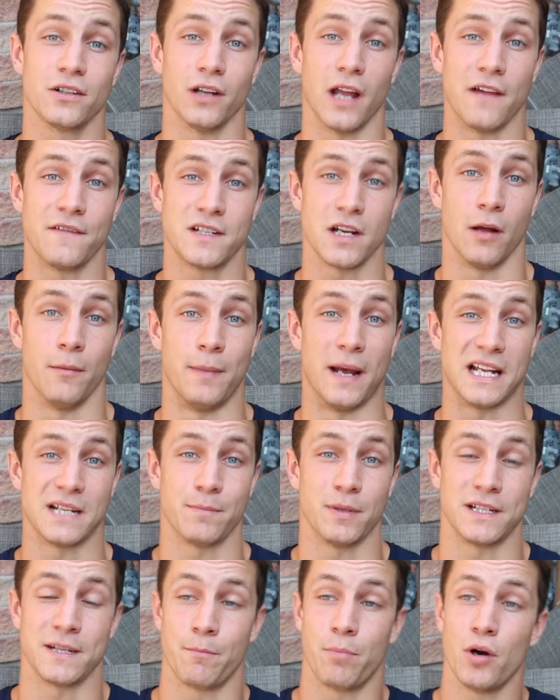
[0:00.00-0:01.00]
your lifestyle best,
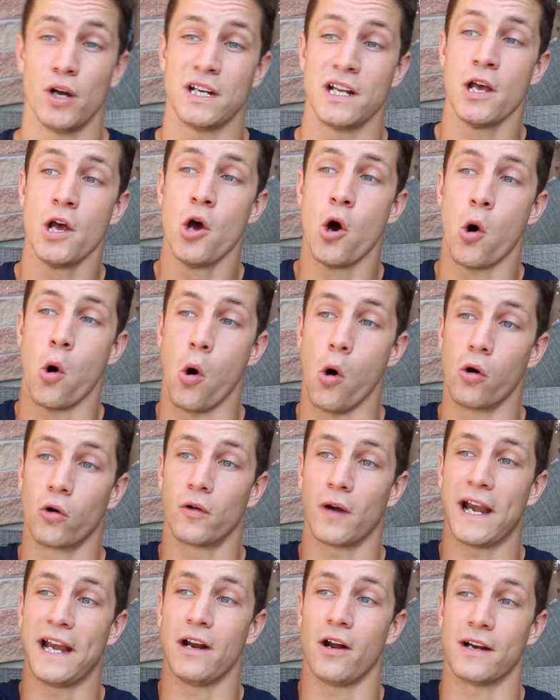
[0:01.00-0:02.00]
but to put whole
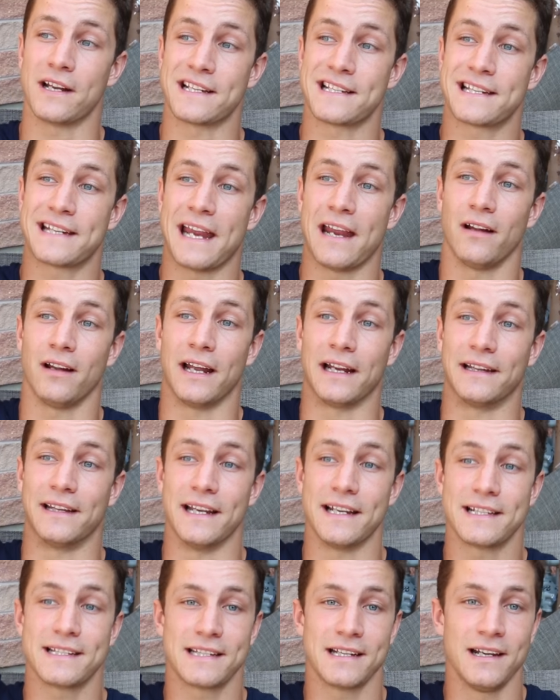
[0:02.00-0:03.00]
grain on a scale like
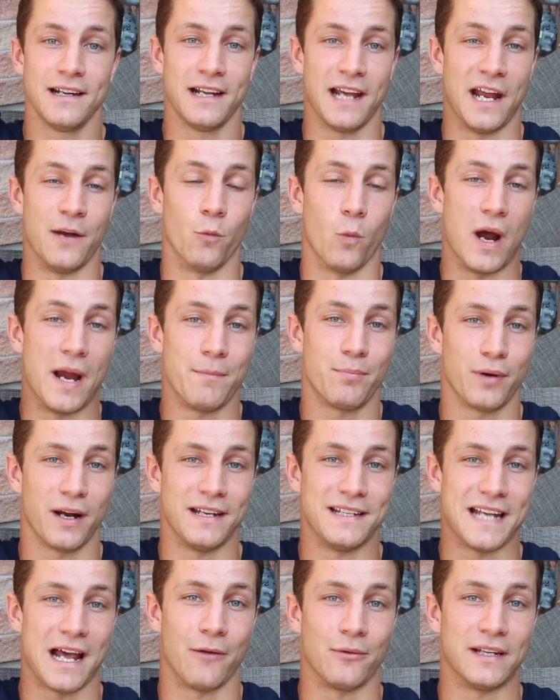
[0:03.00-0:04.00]
this and white
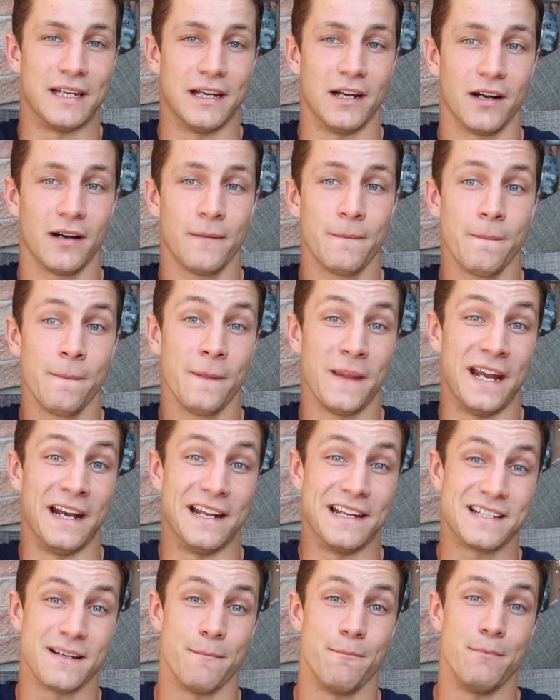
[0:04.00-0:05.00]
bread down here, it
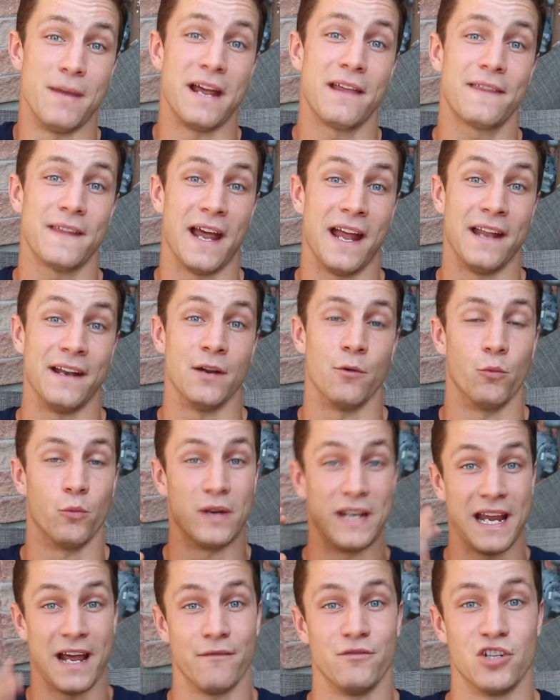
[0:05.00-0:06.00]
is a myth, and
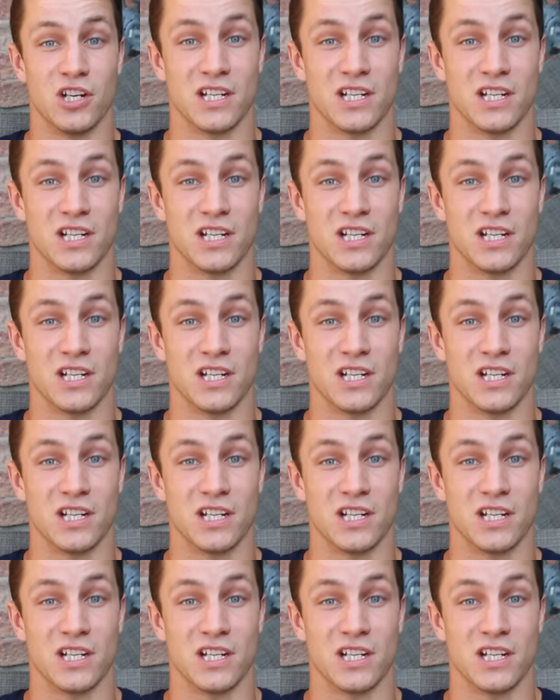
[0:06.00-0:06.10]
we have